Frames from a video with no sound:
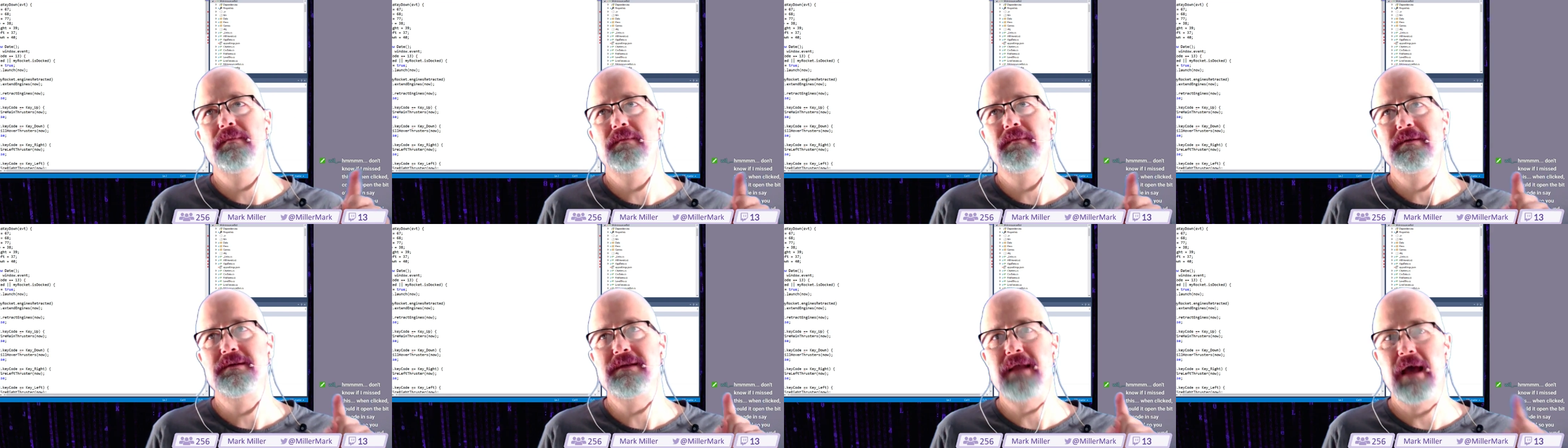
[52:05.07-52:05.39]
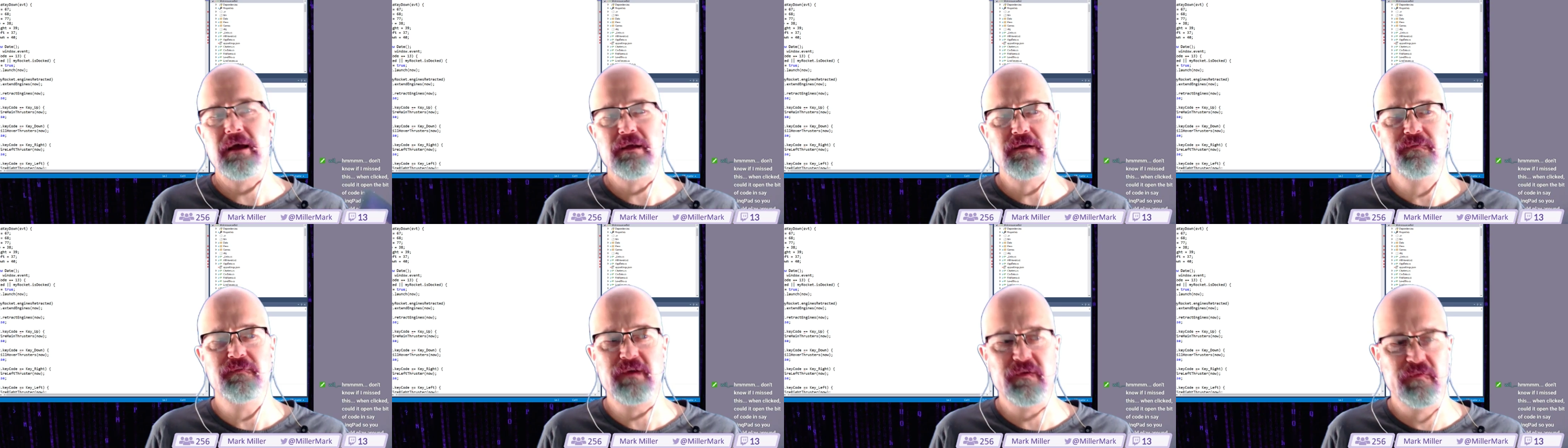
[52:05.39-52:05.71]
now
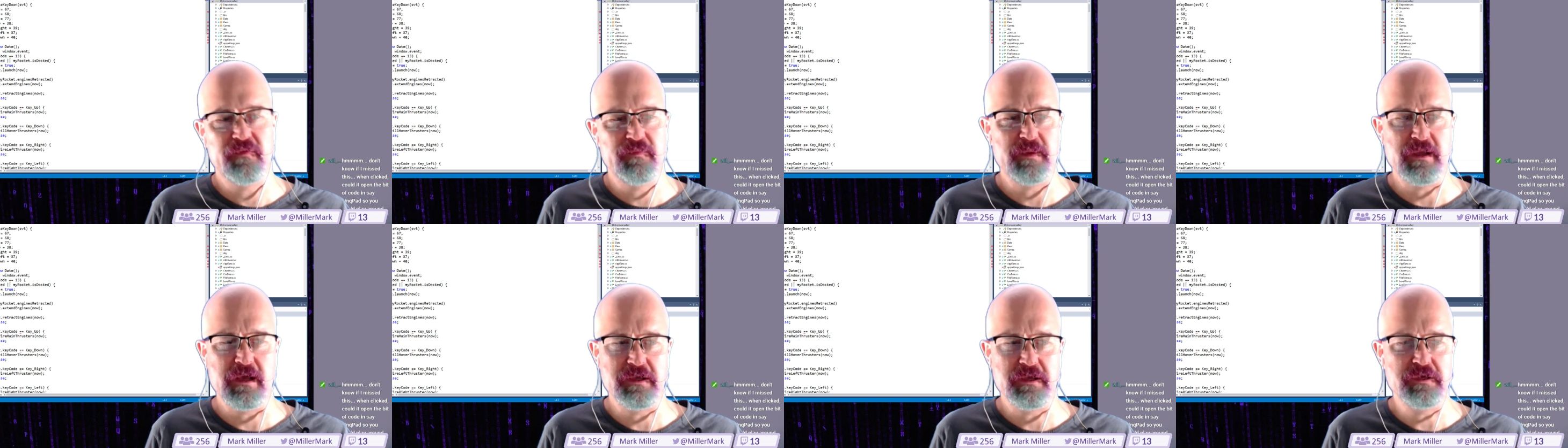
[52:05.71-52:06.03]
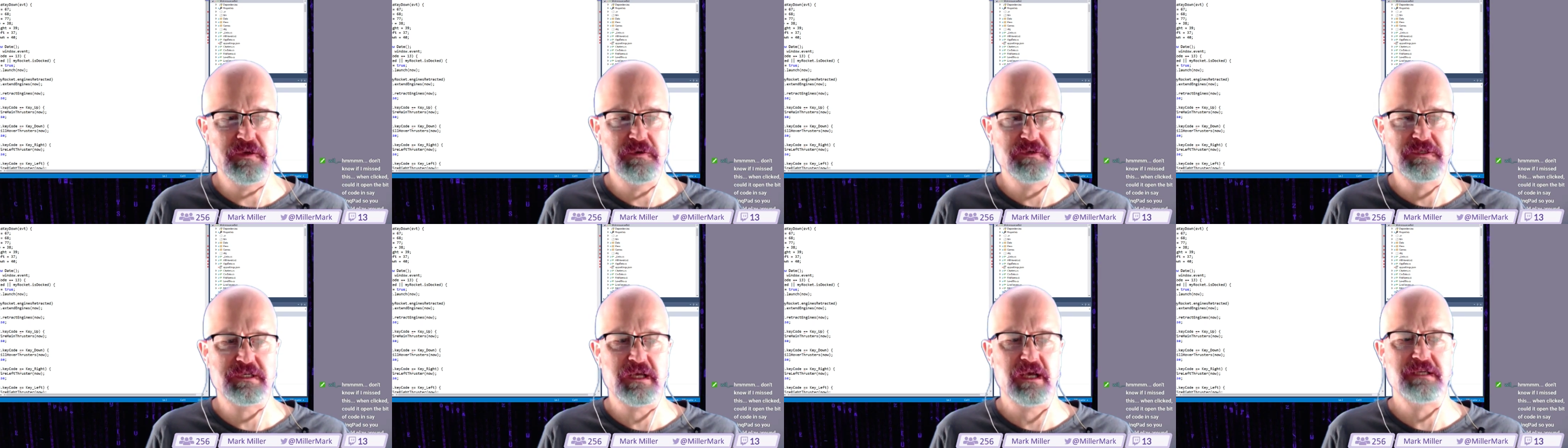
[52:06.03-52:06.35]
you've given me a
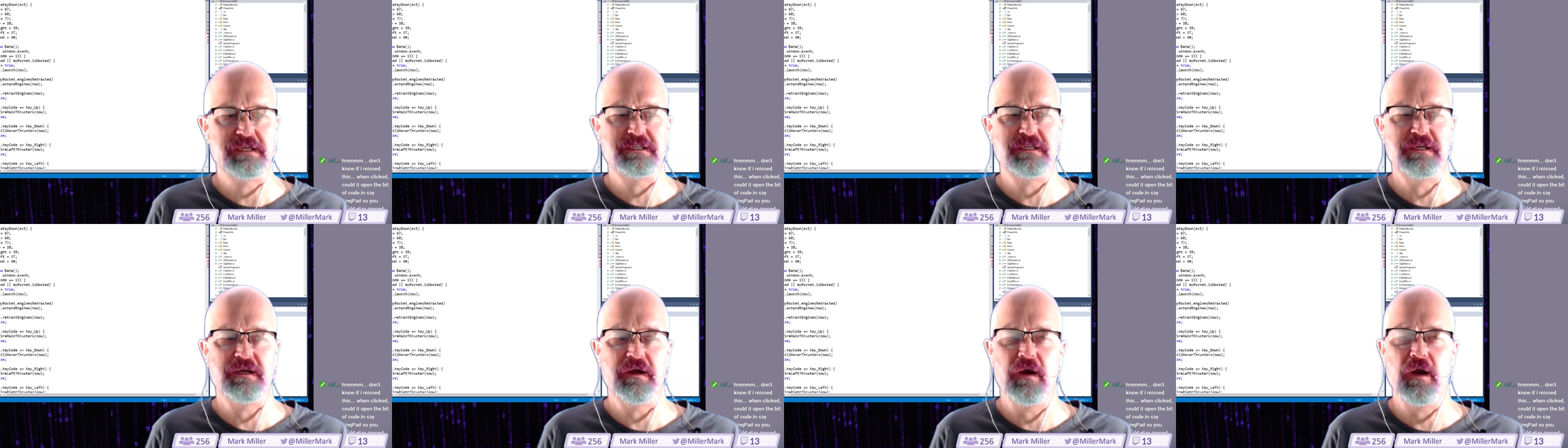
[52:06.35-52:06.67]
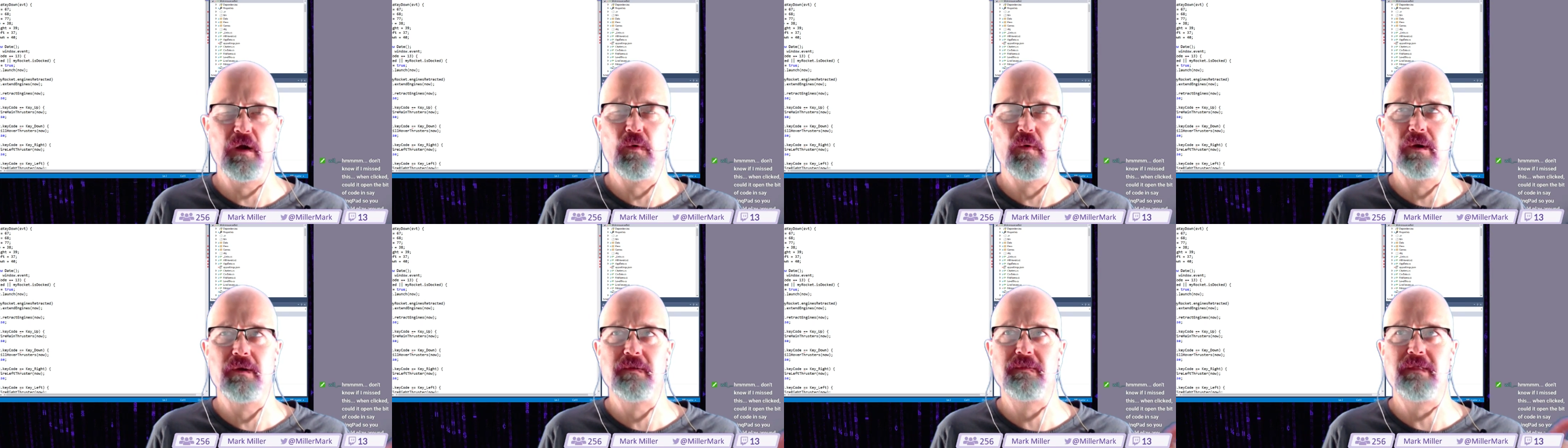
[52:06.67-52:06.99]
use case
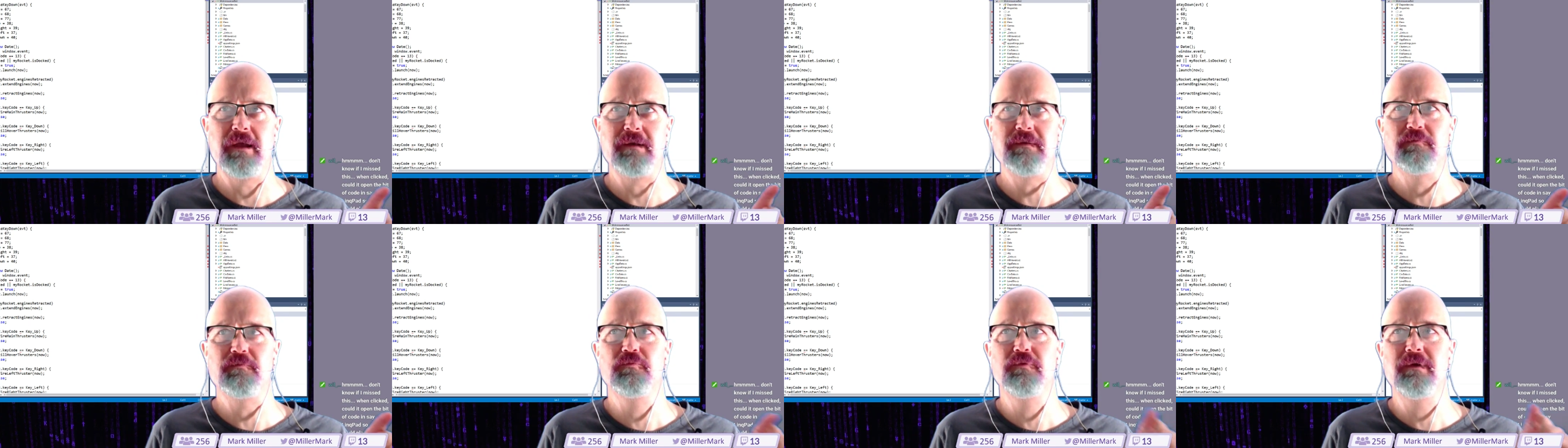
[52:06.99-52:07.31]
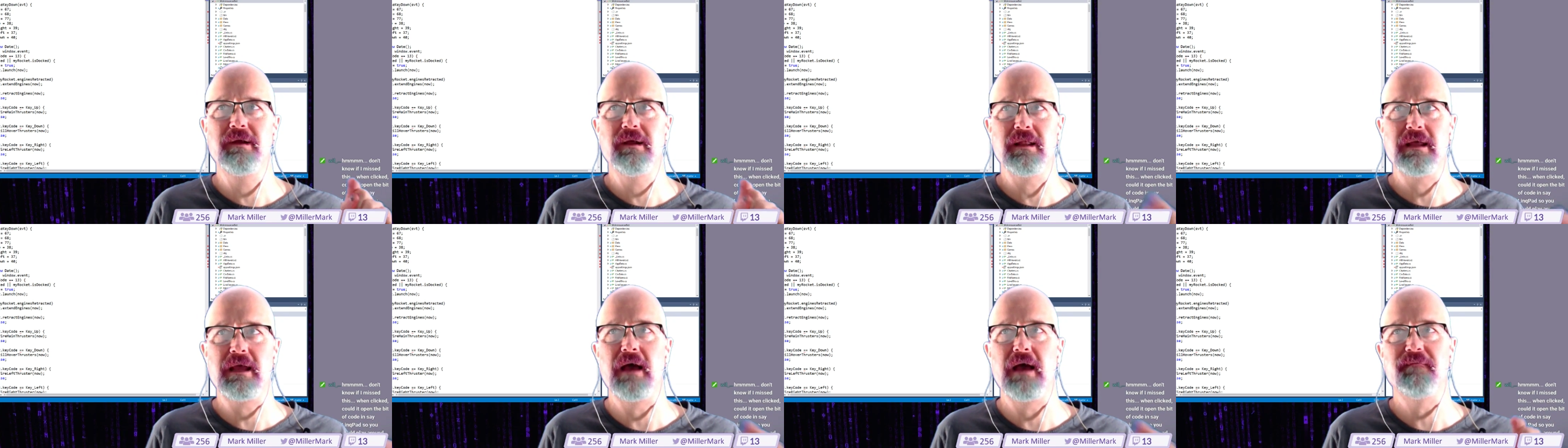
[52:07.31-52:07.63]
scenario that
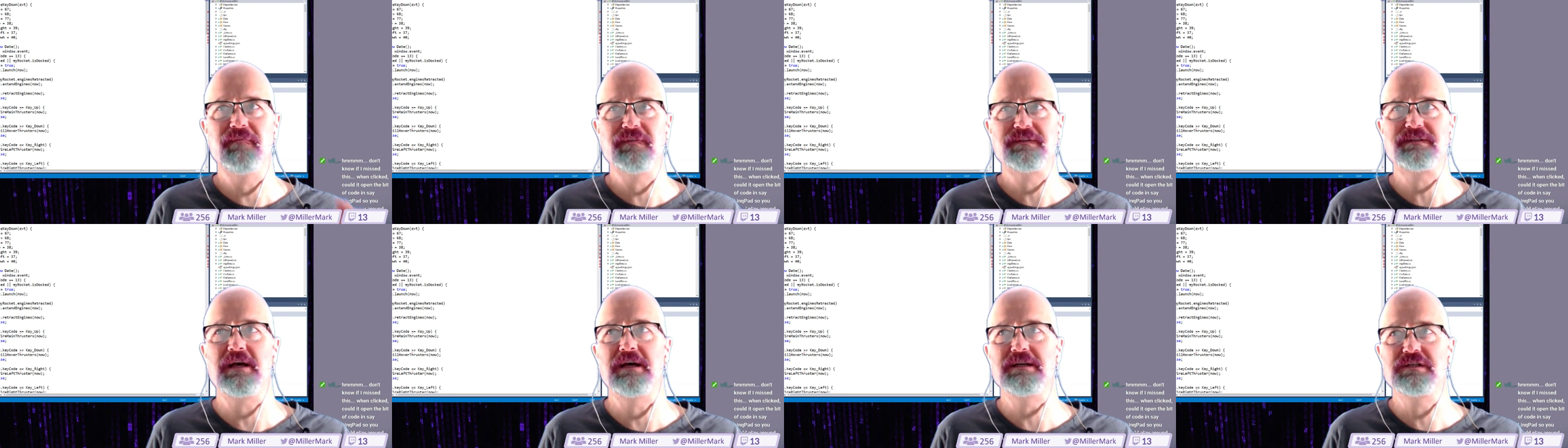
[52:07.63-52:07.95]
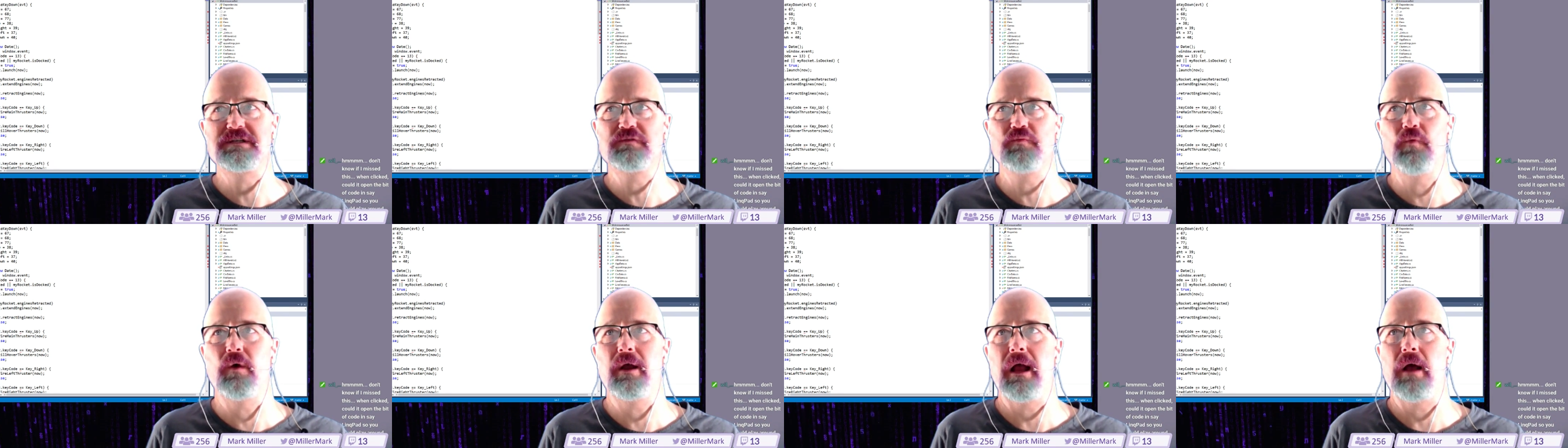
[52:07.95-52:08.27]
really
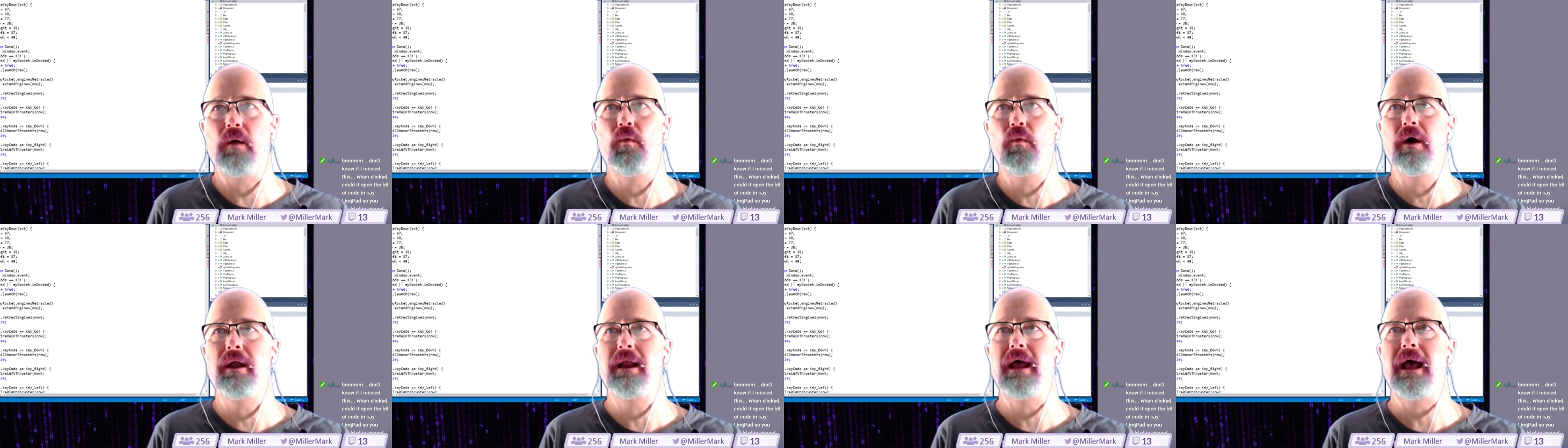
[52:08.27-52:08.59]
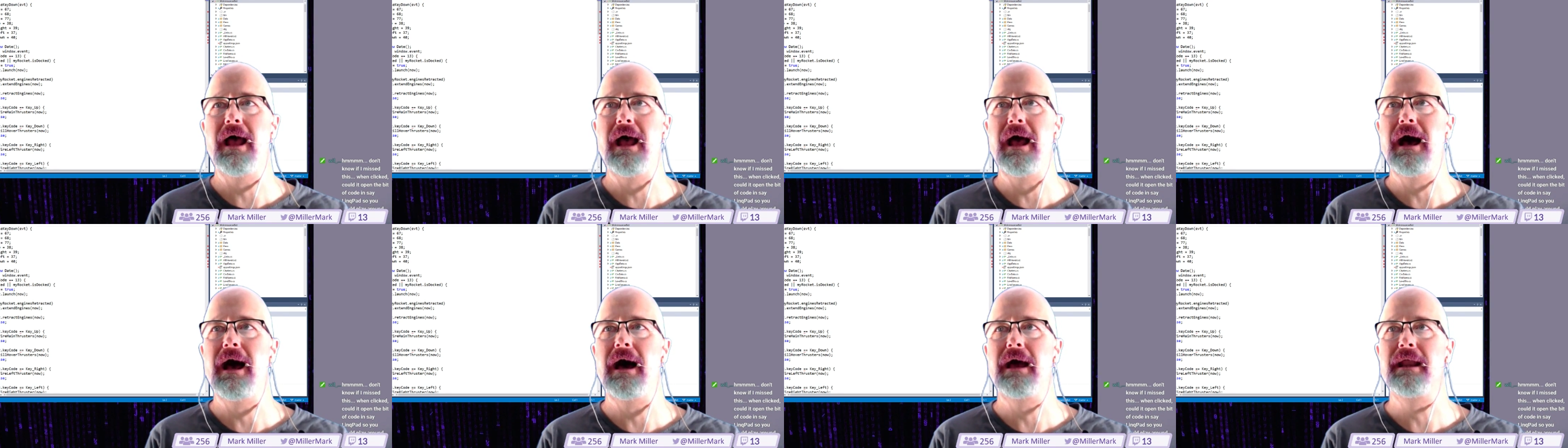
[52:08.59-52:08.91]
emphasizes what I want to
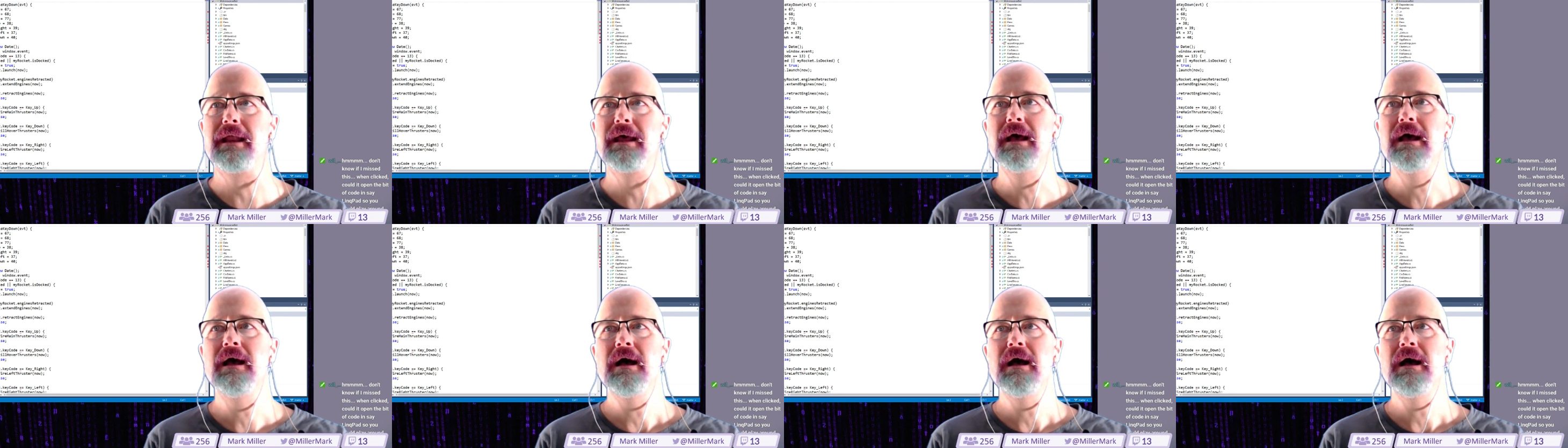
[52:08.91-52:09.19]
add.